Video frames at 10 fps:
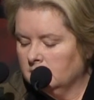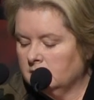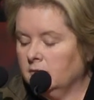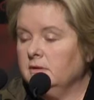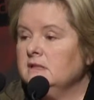
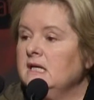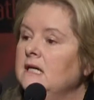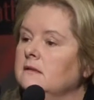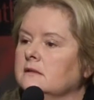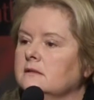so
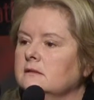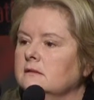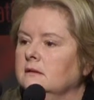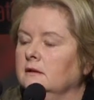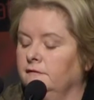
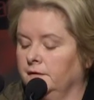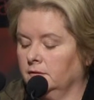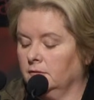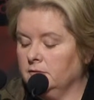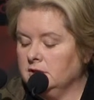intense it
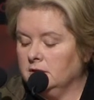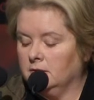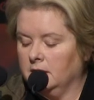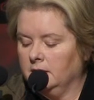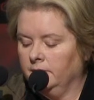felt
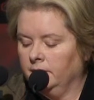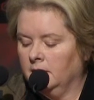originary.